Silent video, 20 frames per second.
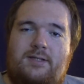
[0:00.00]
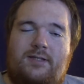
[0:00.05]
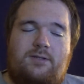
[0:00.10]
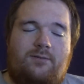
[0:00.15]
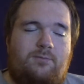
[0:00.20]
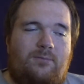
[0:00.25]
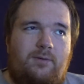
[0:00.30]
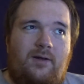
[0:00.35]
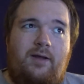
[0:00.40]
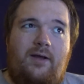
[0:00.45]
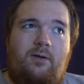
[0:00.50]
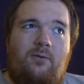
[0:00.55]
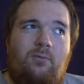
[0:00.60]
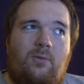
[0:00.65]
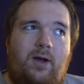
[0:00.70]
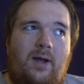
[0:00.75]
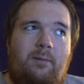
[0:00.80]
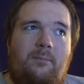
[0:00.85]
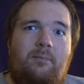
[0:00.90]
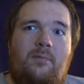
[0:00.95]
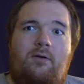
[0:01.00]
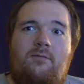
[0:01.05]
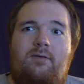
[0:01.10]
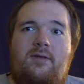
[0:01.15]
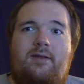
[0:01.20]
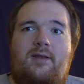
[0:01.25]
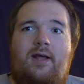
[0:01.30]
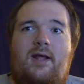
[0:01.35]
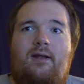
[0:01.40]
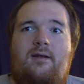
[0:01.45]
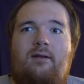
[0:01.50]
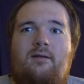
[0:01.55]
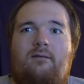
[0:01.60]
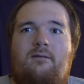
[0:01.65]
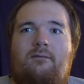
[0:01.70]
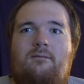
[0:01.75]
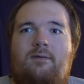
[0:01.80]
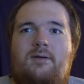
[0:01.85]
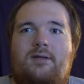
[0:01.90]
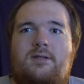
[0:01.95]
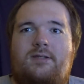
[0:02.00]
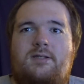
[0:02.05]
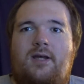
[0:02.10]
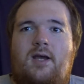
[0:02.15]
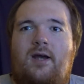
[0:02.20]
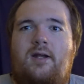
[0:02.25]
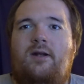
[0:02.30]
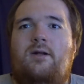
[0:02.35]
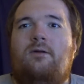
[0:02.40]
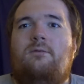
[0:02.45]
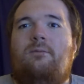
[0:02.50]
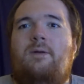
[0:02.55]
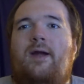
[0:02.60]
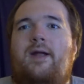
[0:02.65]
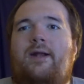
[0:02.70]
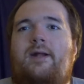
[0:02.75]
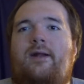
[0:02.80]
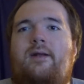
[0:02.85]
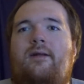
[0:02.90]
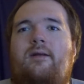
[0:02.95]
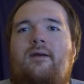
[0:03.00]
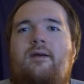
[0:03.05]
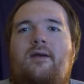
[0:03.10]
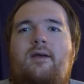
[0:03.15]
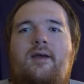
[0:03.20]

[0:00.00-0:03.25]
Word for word: It's a really great movie that was underrated.